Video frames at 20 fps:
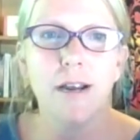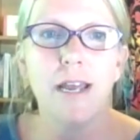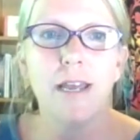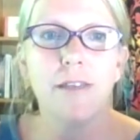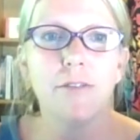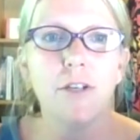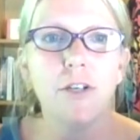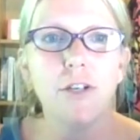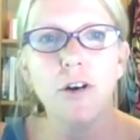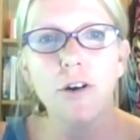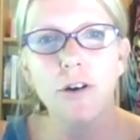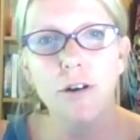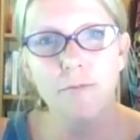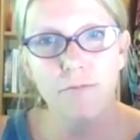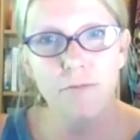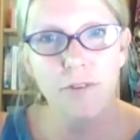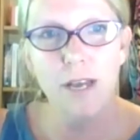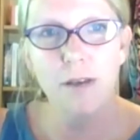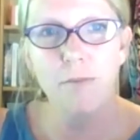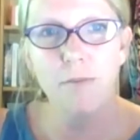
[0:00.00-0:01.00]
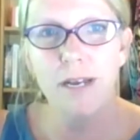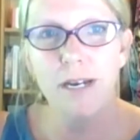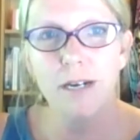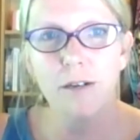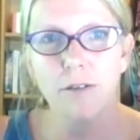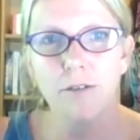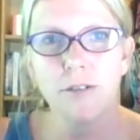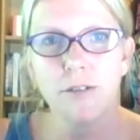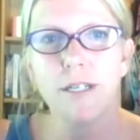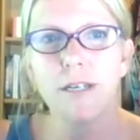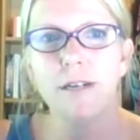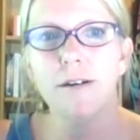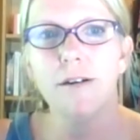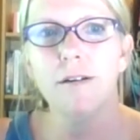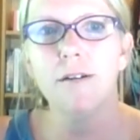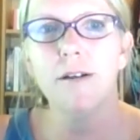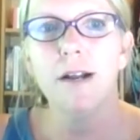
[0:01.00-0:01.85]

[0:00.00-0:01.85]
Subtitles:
and the Durham VA Medical Center.